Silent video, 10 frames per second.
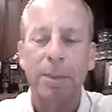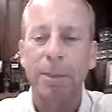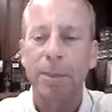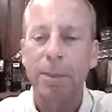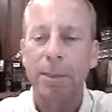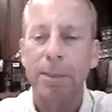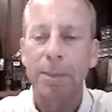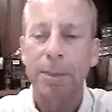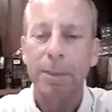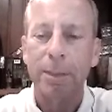
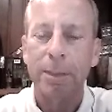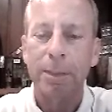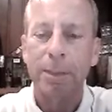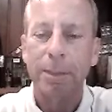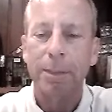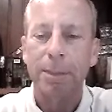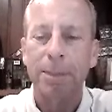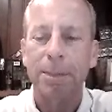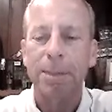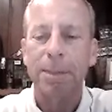
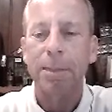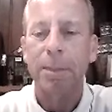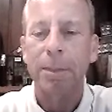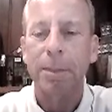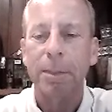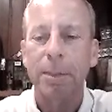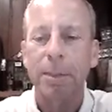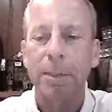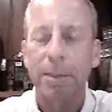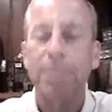
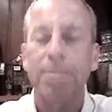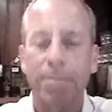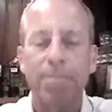No words are spoken by the person on screen.